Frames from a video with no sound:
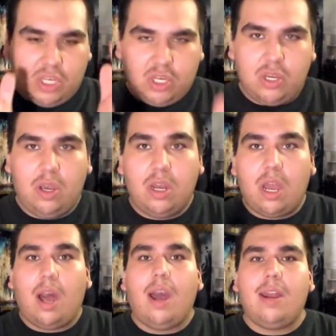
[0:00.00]

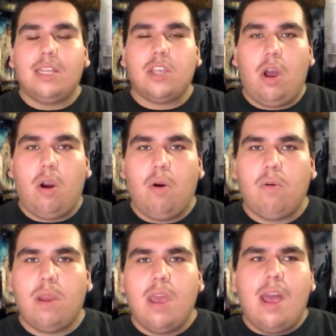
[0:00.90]
stood on its
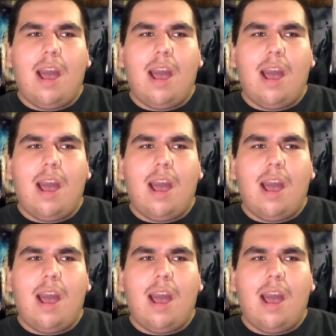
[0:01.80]
own.